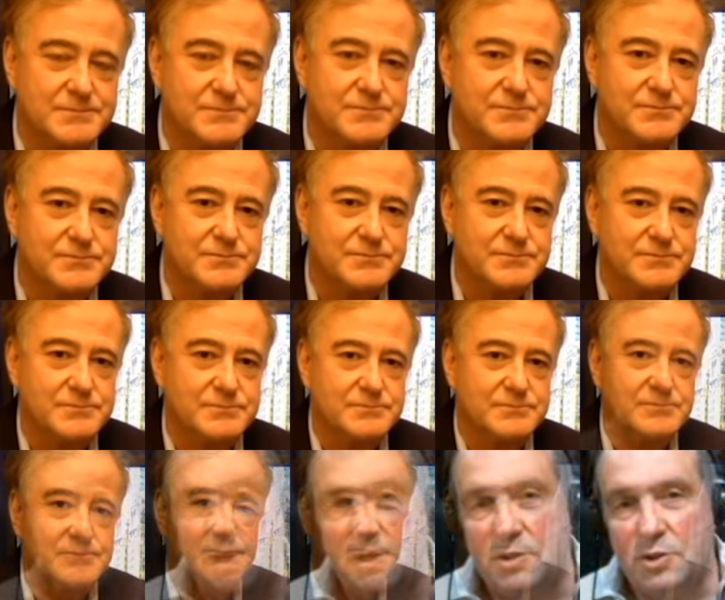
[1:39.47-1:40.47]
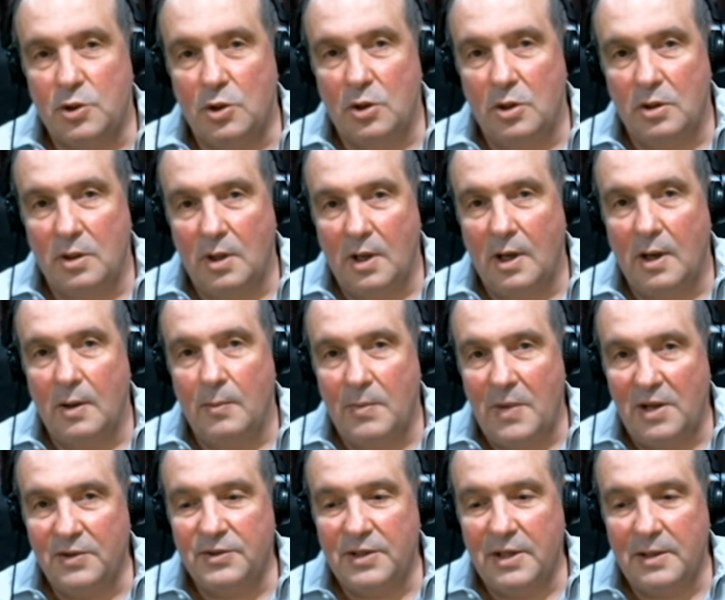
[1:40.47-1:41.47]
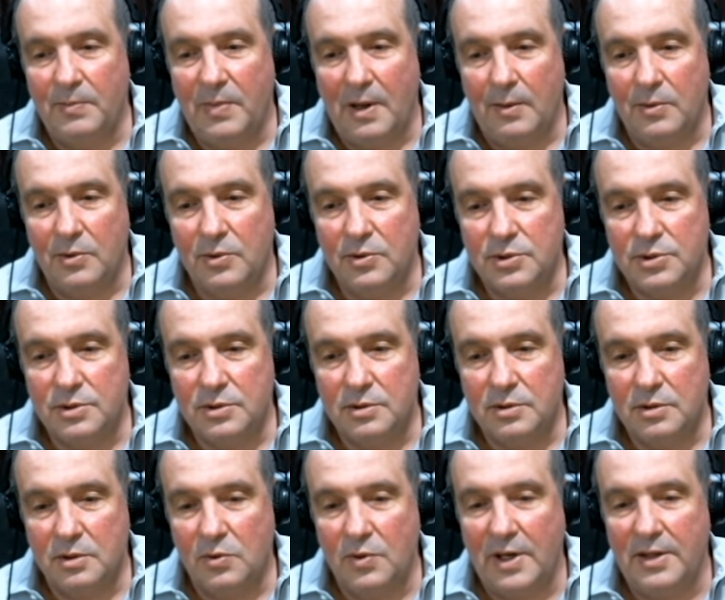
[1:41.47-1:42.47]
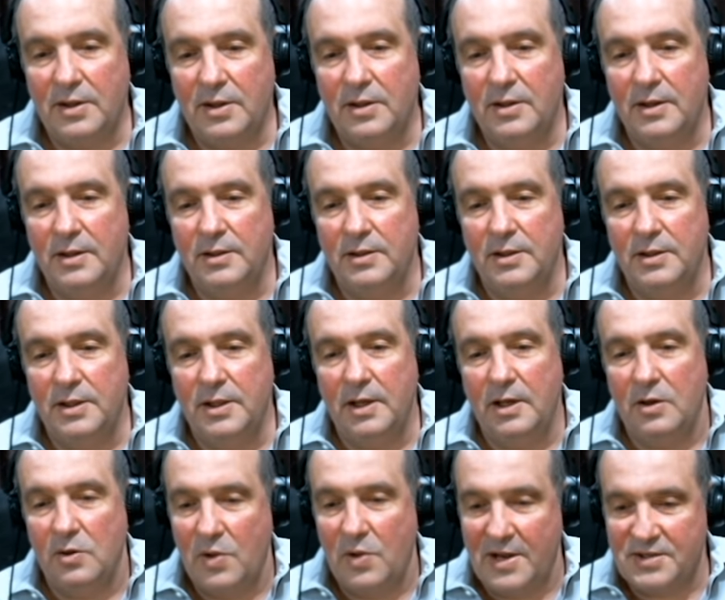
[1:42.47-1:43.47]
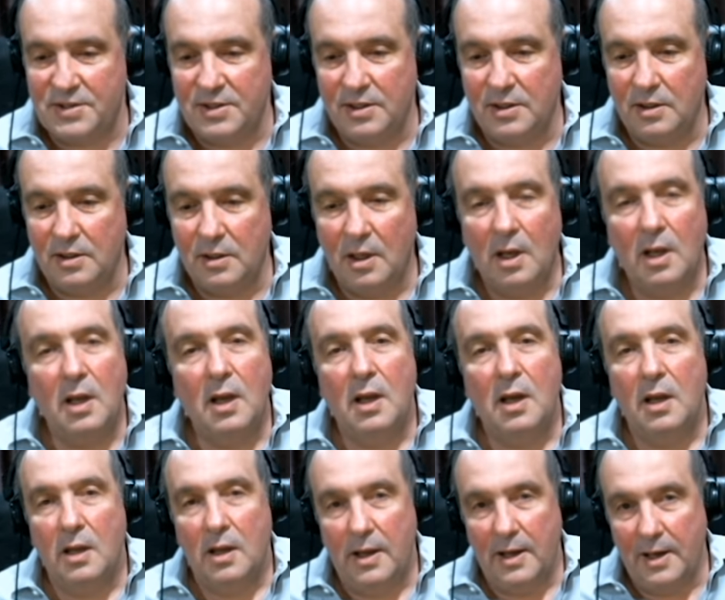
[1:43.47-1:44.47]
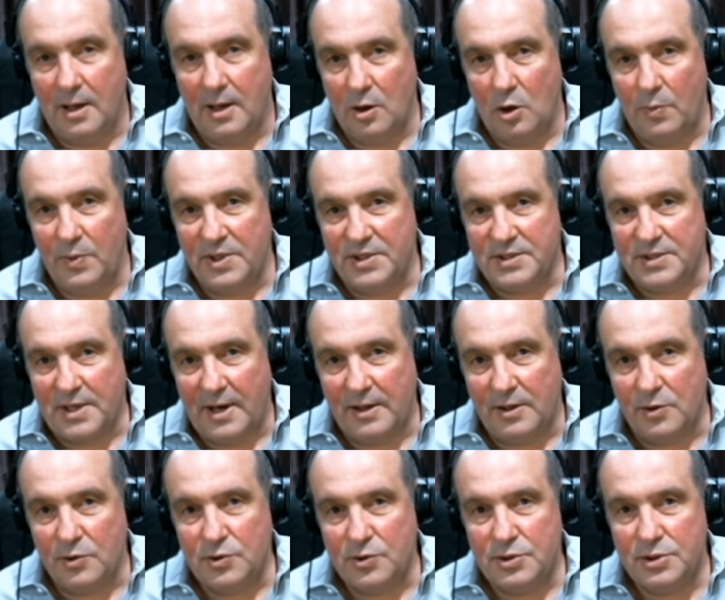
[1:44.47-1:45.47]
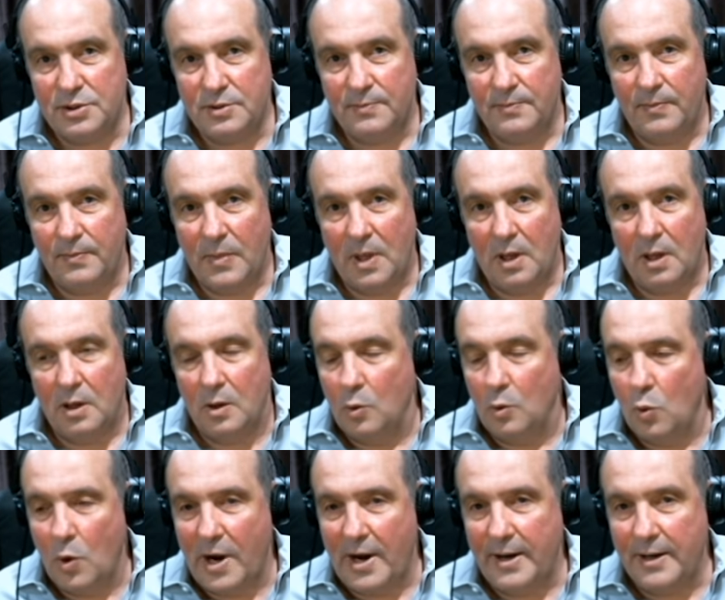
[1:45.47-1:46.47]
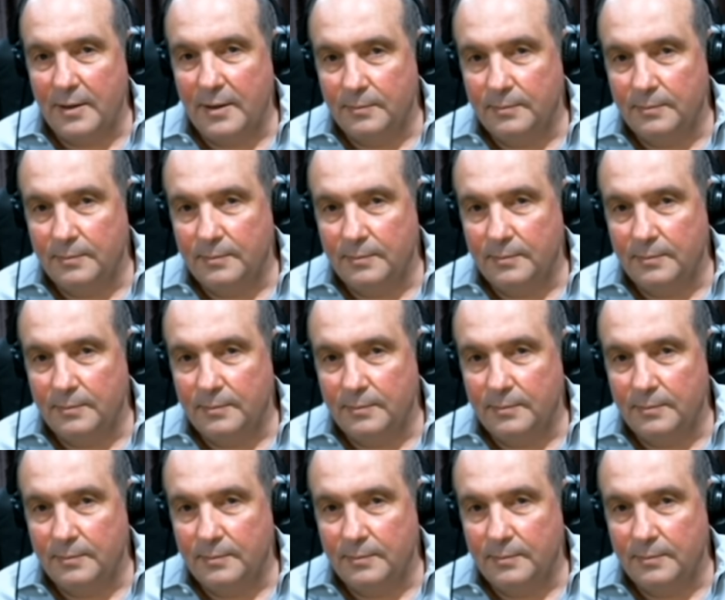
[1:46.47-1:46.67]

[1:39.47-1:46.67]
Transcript: theory is based on multi-bubbles rather than the classic economic cycles. Why?